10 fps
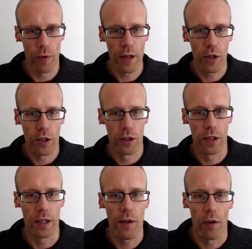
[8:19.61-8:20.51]
registers the
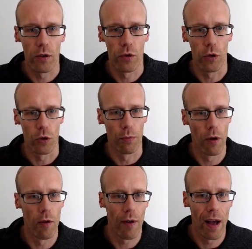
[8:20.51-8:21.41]
default social
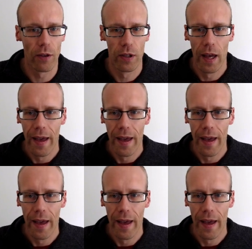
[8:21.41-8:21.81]
profiles.